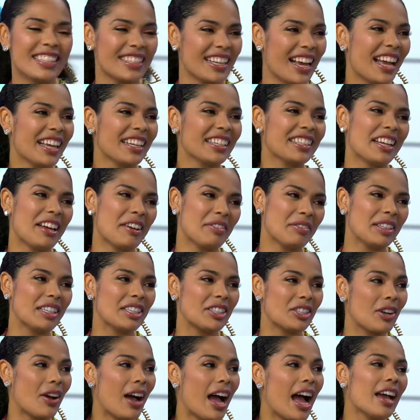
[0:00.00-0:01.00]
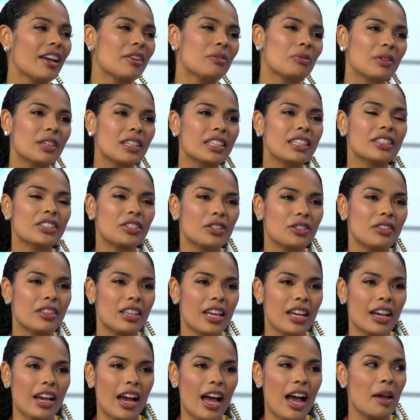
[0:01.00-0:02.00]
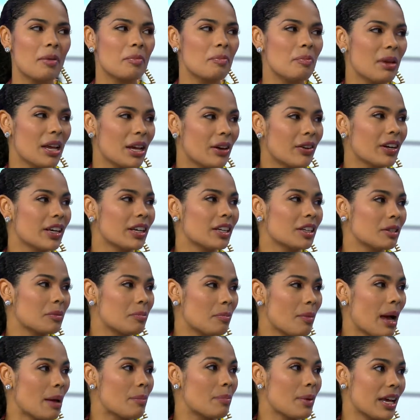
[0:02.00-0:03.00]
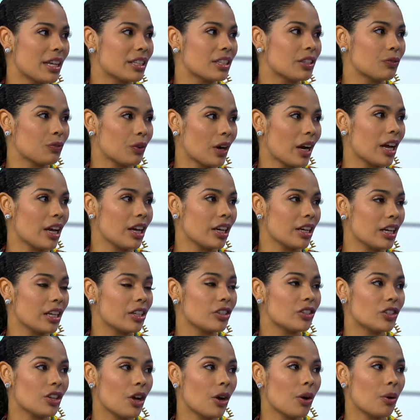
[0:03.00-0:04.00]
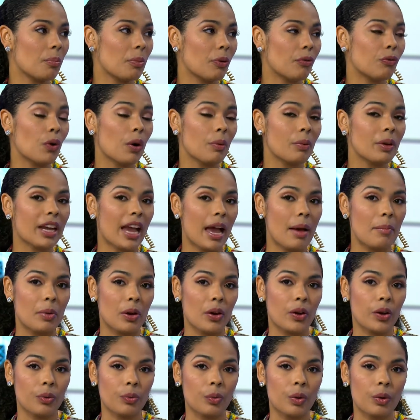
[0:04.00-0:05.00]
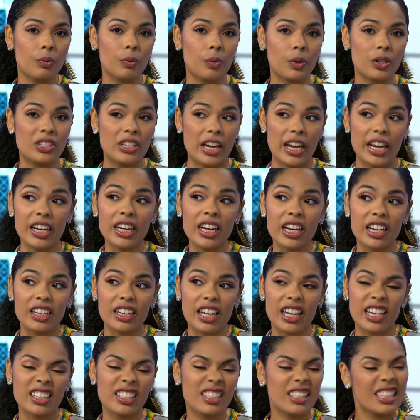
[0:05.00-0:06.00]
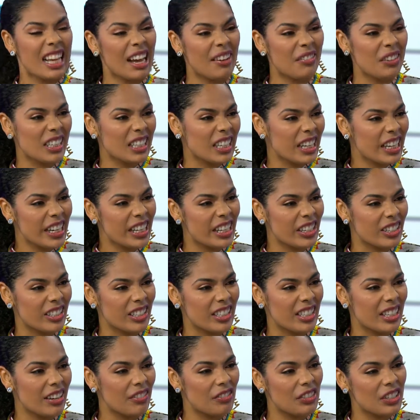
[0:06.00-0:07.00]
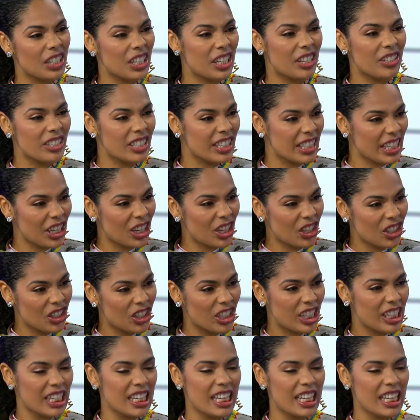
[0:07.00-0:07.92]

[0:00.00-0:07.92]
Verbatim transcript: I love this. So I really do think I married right? my best friend. Yeah. And so before we got married, we were dating like seven years, seven years ish.